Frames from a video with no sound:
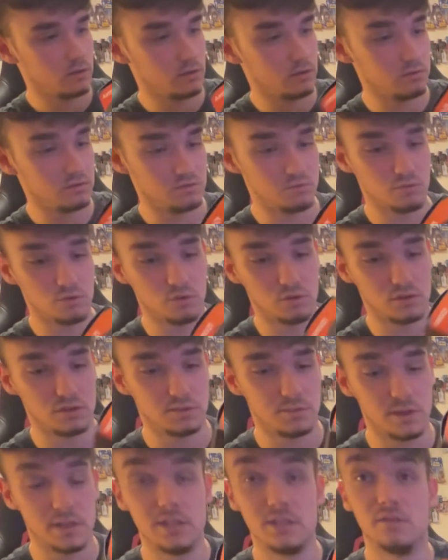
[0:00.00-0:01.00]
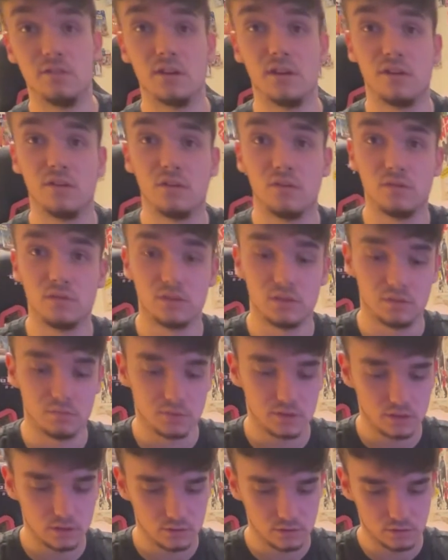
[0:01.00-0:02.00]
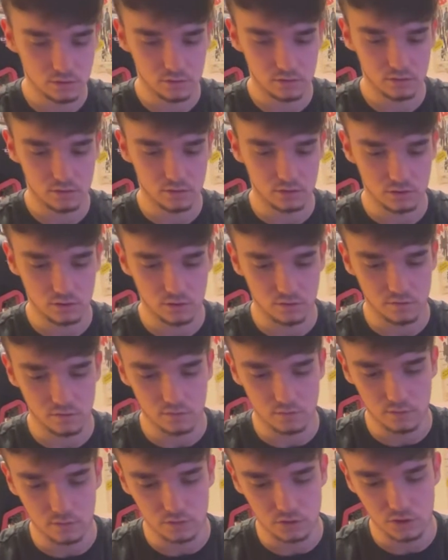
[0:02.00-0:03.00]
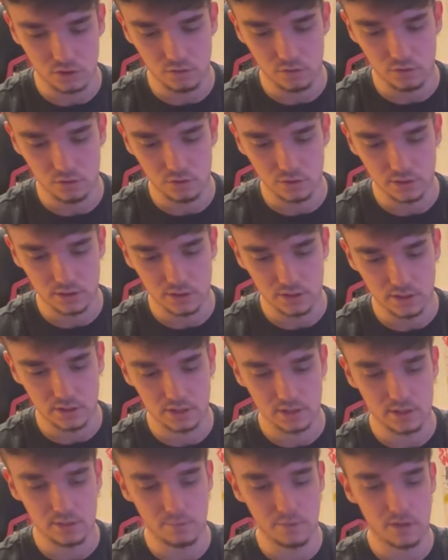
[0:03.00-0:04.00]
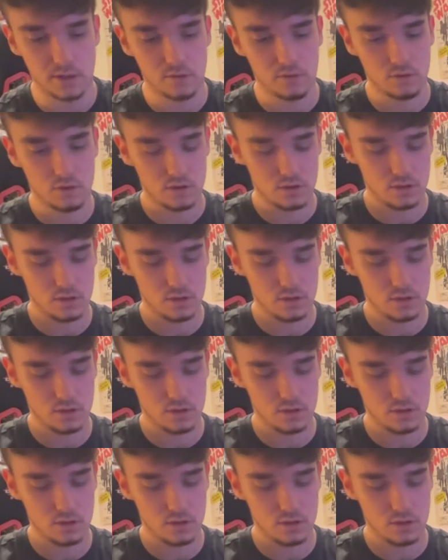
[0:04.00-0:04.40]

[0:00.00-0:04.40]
It's more expensive than I thought it was going to be. Got it for around £260.